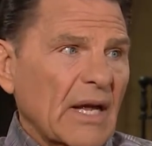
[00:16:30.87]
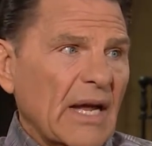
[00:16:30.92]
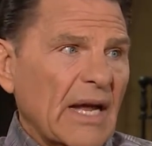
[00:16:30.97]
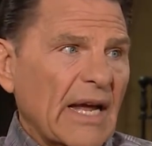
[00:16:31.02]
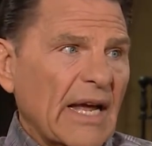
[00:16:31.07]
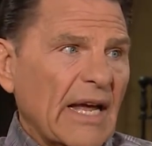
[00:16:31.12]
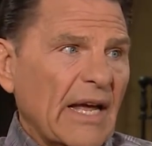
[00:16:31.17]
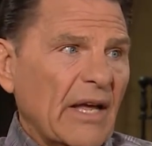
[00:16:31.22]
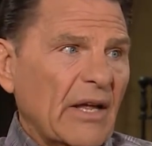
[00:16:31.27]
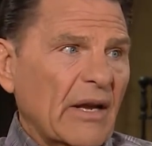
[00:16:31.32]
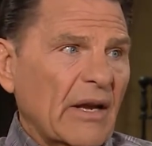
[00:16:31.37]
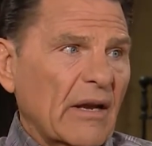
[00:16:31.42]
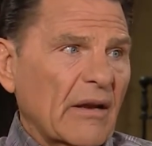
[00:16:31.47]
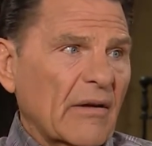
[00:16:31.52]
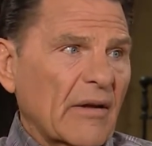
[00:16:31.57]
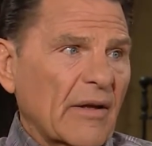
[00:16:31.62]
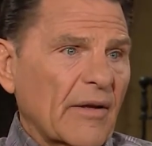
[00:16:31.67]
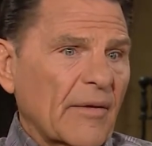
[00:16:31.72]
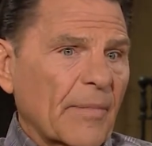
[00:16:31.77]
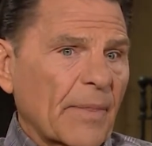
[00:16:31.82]
and
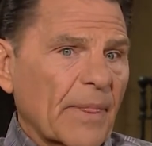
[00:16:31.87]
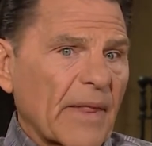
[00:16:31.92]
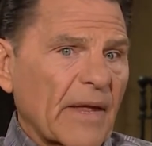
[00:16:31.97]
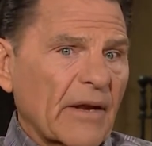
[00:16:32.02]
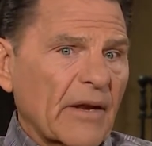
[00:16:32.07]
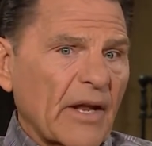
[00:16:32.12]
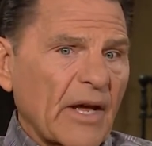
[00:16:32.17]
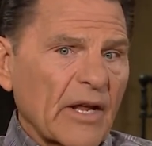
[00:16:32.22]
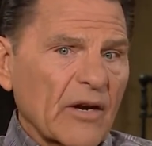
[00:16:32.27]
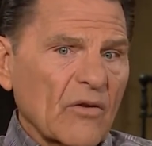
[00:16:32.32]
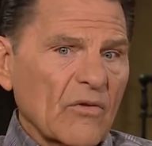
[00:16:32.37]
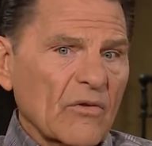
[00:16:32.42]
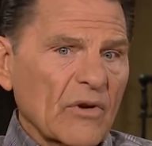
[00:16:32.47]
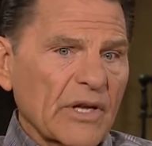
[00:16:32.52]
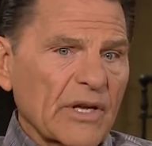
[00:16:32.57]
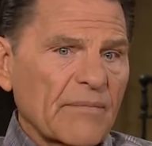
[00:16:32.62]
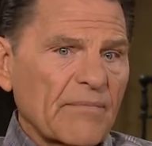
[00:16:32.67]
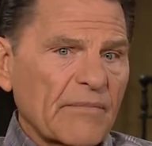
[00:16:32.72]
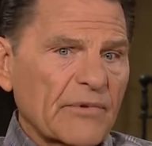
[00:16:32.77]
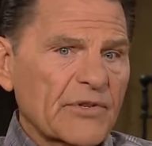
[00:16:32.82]
and not
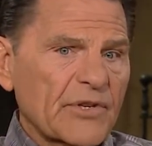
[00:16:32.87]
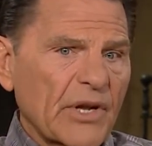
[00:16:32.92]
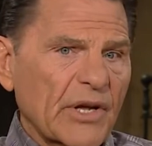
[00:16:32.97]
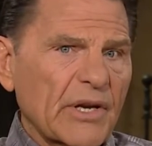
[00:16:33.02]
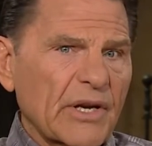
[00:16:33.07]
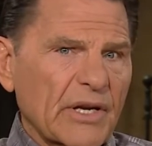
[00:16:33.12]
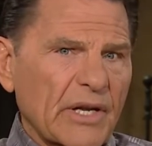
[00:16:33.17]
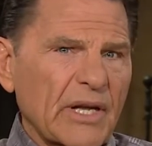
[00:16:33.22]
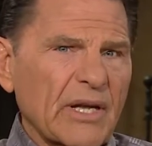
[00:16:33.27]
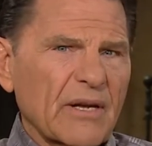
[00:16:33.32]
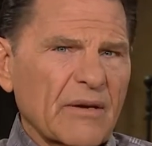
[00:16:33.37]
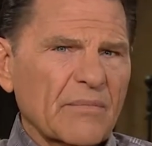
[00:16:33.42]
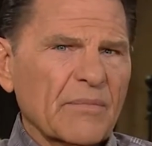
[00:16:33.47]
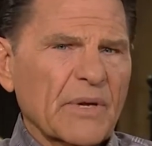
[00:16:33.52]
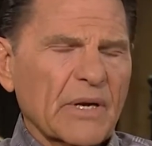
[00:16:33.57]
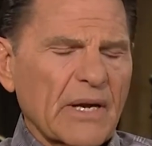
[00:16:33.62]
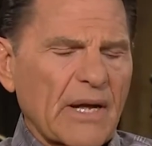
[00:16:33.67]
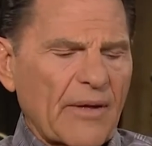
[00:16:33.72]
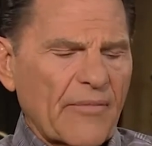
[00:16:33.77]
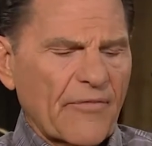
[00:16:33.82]
only studied him,
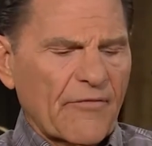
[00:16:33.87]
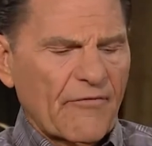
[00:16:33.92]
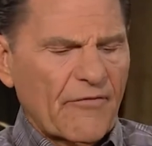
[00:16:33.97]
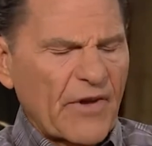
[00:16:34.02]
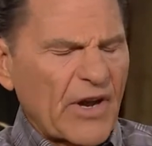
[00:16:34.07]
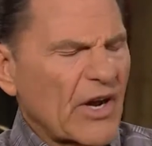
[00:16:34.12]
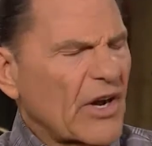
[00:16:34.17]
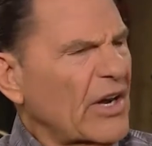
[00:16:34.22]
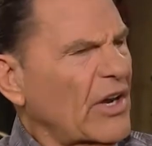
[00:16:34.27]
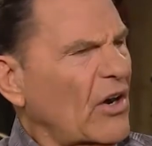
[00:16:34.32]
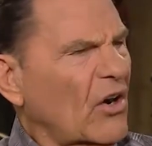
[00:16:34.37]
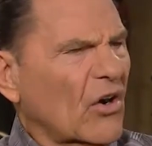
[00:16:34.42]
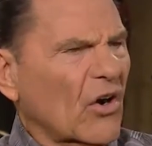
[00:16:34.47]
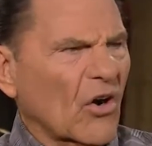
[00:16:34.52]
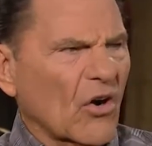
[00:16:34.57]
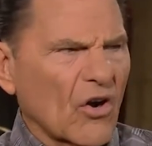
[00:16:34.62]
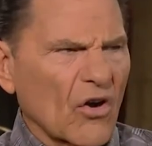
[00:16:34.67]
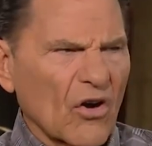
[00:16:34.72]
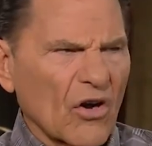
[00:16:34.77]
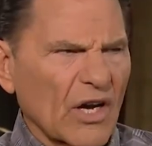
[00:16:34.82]
but I, very
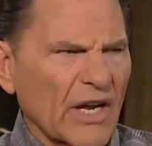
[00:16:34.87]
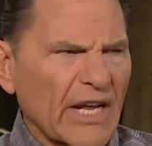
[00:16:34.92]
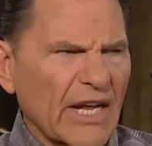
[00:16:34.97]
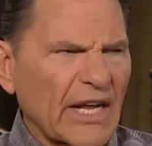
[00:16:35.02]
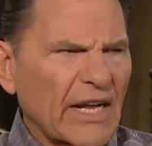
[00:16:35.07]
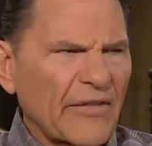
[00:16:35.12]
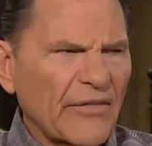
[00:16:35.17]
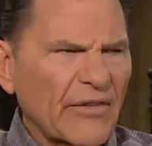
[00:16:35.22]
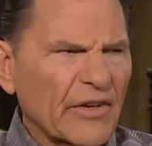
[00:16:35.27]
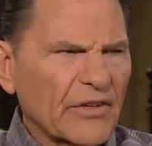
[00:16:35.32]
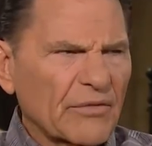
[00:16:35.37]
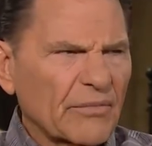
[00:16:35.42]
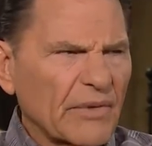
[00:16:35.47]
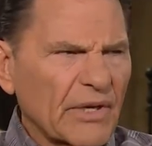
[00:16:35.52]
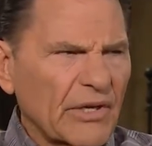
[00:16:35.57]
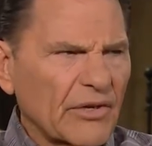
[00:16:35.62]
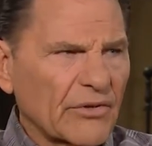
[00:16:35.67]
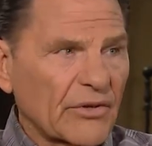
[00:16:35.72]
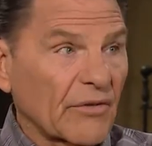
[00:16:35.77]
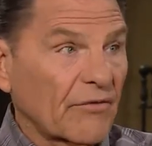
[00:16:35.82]
early in this
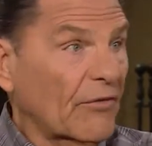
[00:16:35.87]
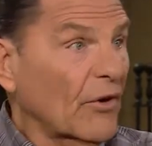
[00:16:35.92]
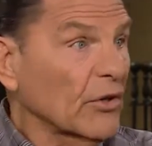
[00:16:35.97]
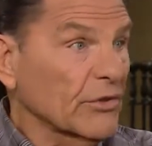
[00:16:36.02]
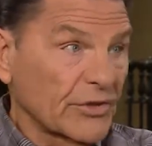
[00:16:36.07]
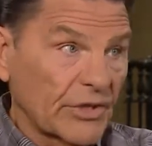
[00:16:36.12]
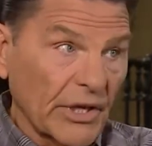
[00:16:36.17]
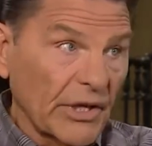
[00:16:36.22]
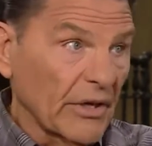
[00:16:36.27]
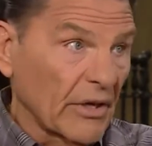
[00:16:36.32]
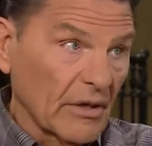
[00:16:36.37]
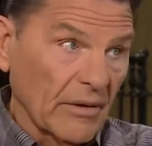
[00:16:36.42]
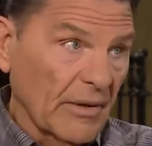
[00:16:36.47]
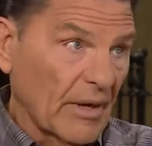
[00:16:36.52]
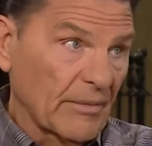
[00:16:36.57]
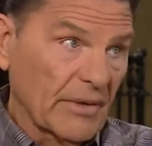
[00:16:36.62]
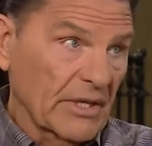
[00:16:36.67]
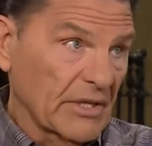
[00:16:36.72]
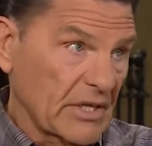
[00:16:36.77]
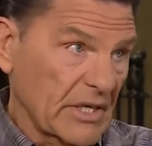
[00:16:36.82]
ministry, first year,
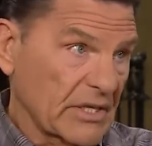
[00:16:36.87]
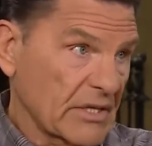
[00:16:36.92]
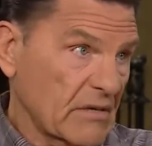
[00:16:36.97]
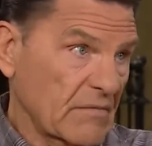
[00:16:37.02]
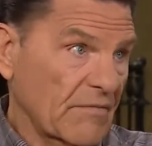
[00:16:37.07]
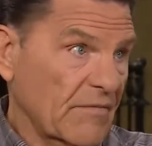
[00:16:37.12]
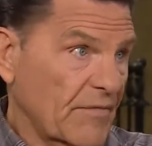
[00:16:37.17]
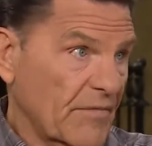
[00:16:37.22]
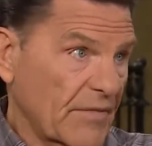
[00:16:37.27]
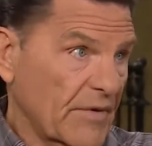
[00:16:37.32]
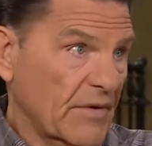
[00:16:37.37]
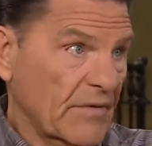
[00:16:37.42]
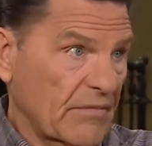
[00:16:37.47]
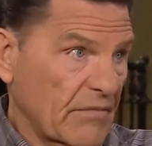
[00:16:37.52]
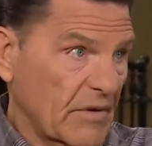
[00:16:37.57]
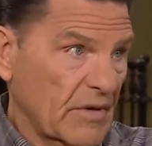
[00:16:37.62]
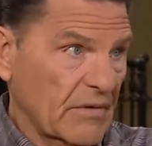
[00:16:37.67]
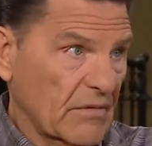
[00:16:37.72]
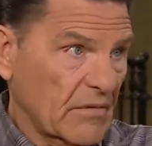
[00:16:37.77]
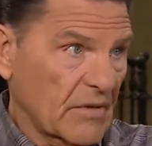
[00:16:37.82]
I mean, just the,
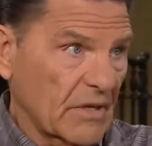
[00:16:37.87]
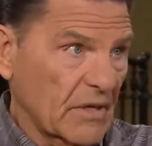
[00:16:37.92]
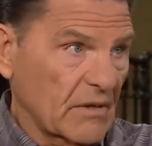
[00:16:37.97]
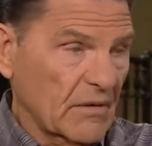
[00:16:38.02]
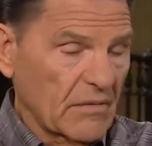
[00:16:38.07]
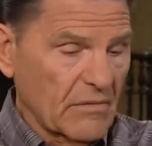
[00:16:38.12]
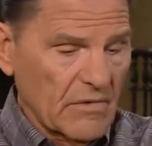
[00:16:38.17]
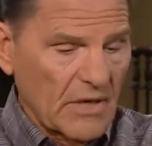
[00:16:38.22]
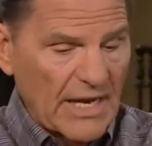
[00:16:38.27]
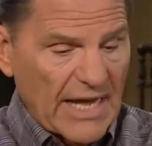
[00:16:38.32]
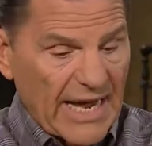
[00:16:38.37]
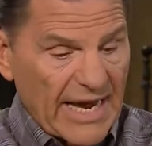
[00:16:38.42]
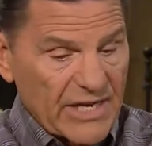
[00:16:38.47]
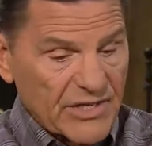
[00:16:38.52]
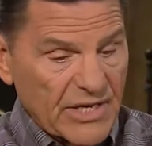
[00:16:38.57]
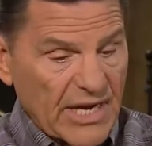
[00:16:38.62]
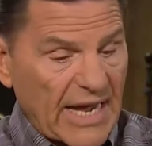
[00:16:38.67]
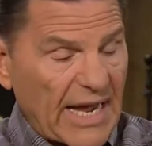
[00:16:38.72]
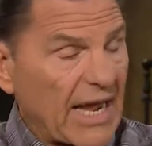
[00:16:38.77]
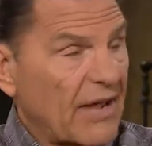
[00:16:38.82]
the
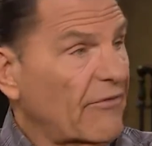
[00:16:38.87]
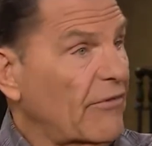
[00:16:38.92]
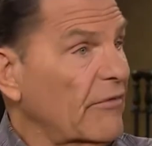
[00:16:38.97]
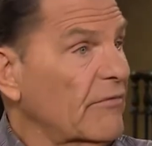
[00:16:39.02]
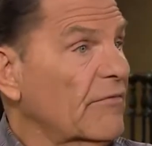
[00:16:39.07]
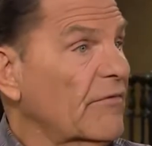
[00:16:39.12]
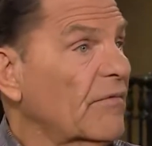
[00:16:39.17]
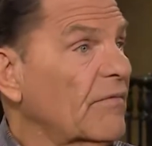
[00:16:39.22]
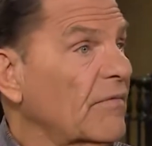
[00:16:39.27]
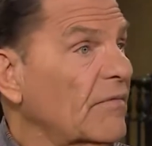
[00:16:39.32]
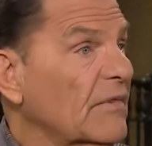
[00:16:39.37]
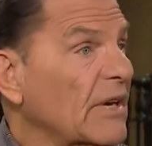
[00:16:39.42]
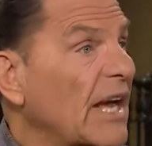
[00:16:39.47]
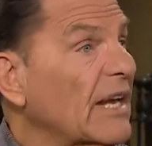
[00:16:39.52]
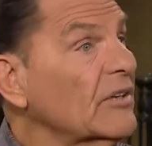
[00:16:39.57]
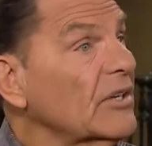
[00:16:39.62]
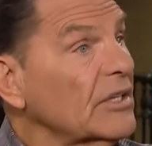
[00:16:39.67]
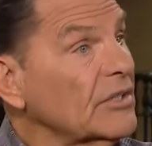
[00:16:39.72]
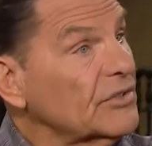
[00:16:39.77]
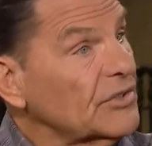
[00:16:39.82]
last half of
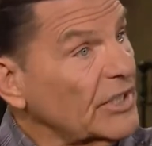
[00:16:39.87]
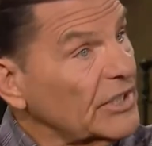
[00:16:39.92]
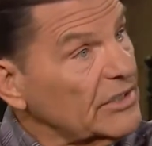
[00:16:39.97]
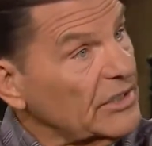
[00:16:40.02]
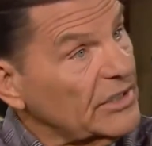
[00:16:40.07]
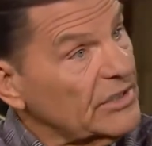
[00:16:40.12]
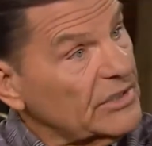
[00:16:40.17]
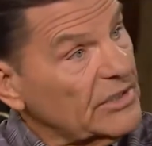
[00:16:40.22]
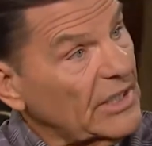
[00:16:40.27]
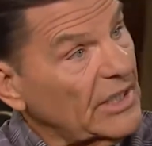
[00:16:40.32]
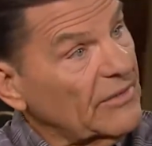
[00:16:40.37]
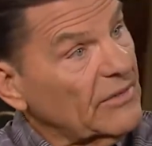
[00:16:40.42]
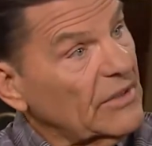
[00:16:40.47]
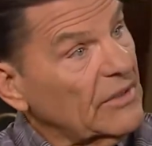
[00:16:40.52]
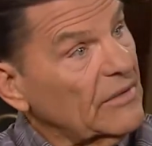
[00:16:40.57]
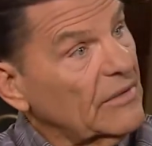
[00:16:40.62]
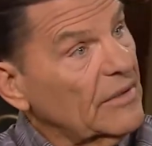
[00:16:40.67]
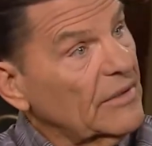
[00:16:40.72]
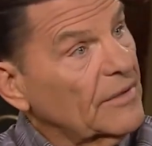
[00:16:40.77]
1967.